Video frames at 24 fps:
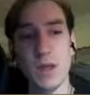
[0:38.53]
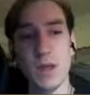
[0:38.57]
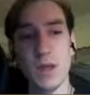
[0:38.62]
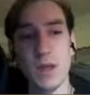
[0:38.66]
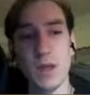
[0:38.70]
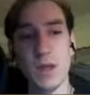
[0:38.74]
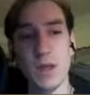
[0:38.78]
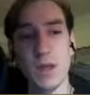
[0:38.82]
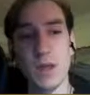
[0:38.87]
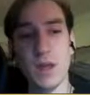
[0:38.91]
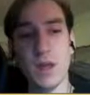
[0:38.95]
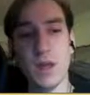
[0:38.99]

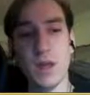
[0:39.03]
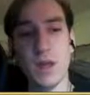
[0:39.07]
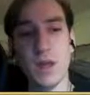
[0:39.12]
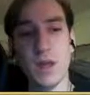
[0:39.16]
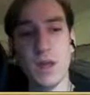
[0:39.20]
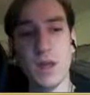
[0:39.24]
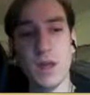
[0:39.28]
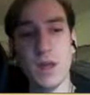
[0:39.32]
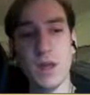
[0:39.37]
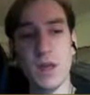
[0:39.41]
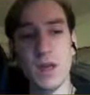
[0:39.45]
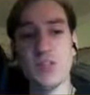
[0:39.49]
Now, this
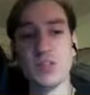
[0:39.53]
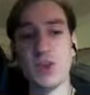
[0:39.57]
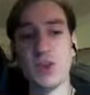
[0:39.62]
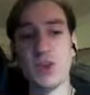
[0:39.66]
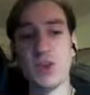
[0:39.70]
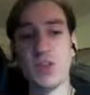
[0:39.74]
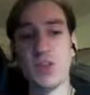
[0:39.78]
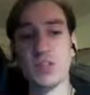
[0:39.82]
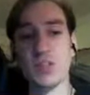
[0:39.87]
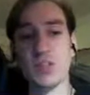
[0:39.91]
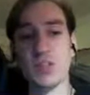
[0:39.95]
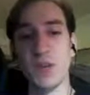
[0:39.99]
version would
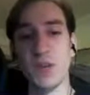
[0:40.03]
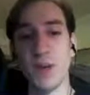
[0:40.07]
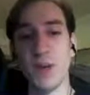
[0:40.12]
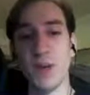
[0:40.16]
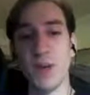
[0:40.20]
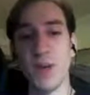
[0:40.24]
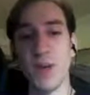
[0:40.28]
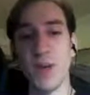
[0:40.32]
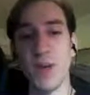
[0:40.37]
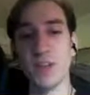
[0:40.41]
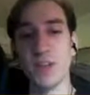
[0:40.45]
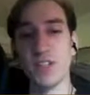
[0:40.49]
also become
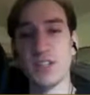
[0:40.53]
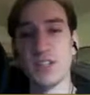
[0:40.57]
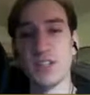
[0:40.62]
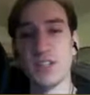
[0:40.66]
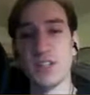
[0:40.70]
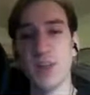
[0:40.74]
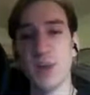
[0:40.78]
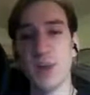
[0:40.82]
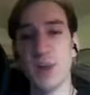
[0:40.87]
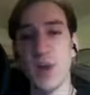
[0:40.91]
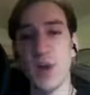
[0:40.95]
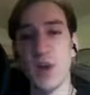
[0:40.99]

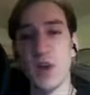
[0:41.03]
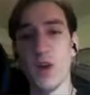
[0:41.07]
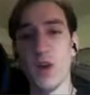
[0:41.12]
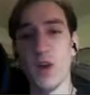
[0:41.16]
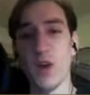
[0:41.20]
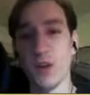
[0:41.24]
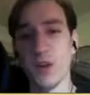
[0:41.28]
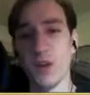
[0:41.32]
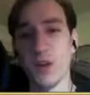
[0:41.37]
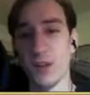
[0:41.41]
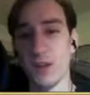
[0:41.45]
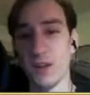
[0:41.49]
obsolete quite
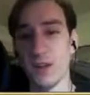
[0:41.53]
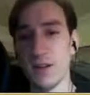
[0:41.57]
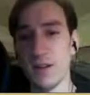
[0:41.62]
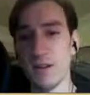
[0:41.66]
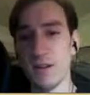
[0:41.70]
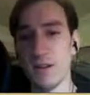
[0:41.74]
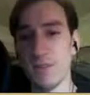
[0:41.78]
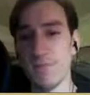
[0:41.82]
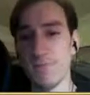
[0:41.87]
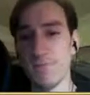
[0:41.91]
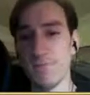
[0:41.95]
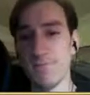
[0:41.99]
quickly.
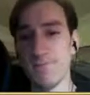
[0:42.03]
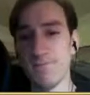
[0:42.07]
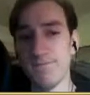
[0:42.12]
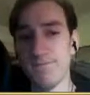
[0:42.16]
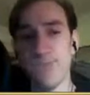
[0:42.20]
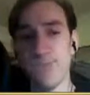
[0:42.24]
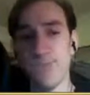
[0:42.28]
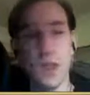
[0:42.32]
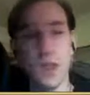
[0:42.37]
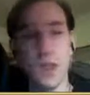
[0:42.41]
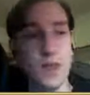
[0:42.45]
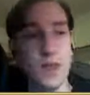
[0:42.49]

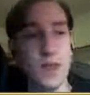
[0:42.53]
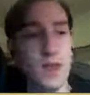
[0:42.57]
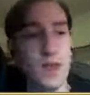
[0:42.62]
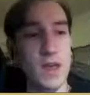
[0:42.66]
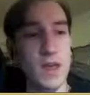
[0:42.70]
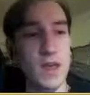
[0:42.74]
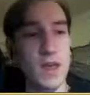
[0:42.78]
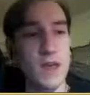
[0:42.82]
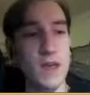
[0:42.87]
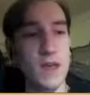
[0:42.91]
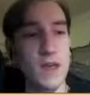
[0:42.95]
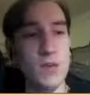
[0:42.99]

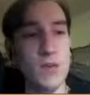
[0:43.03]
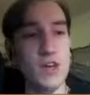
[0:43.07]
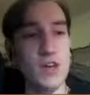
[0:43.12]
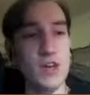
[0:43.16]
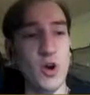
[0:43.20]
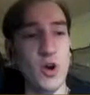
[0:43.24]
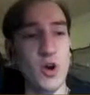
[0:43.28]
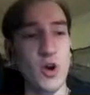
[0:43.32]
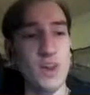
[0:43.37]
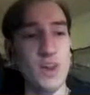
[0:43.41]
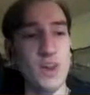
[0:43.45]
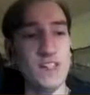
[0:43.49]
And then we
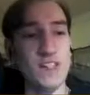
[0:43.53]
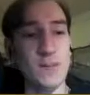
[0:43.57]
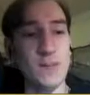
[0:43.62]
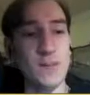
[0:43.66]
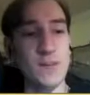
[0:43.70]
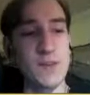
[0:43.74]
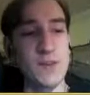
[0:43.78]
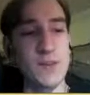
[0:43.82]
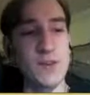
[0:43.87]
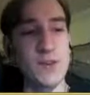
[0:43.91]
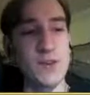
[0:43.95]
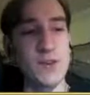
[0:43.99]
called it
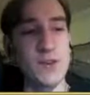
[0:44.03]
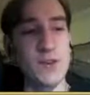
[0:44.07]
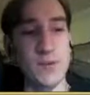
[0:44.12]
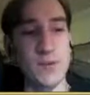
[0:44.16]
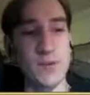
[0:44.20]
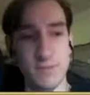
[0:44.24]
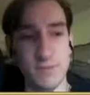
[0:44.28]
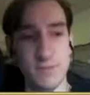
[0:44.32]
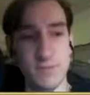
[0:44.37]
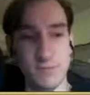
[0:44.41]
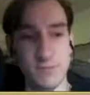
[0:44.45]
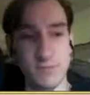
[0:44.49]
something new.
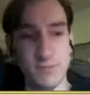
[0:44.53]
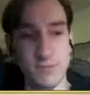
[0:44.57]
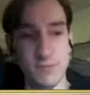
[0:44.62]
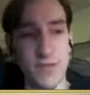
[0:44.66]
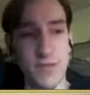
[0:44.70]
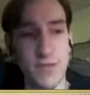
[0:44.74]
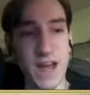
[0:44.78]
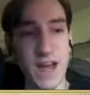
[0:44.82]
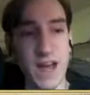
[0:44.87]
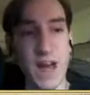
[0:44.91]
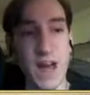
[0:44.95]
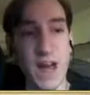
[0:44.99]

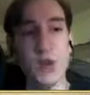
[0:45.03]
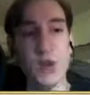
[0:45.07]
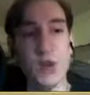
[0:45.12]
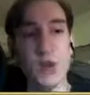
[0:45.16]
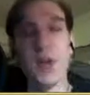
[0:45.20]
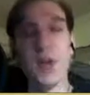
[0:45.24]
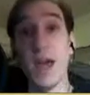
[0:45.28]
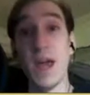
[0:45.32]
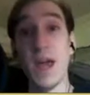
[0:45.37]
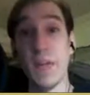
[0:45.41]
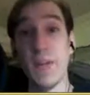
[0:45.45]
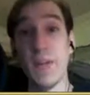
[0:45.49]
It got a new
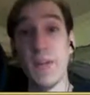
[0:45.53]
name.